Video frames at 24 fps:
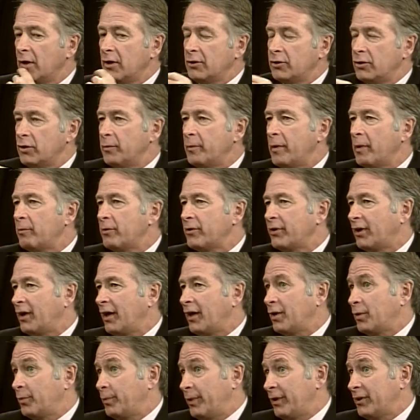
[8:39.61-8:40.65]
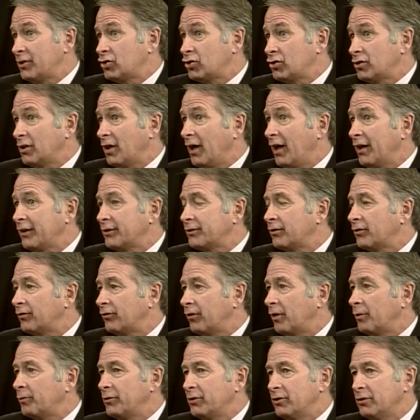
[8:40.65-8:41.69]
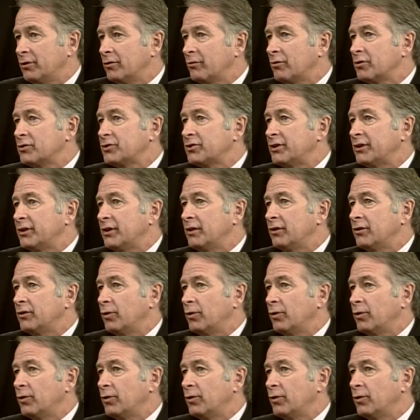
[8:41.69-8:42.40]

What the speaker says: do you remember the kind of pitch you got from the university,